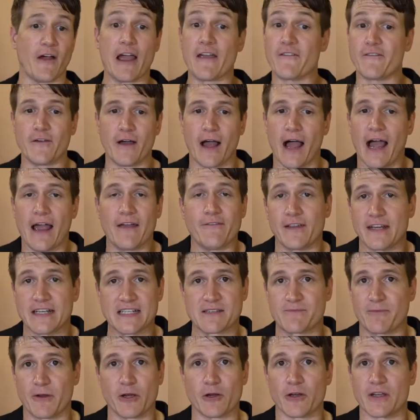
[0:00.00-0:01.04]
I've I've
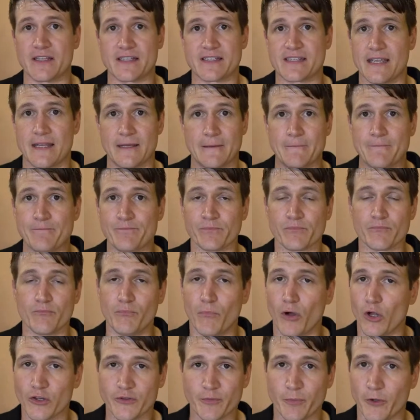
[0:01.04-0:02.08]
experienced it
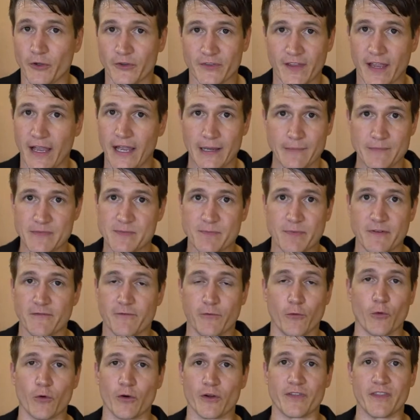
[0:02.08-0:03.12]
multiple times
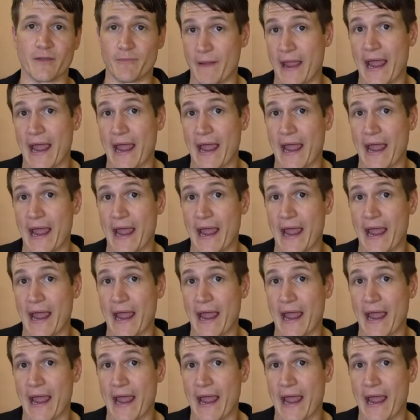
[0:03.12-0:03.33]
before in the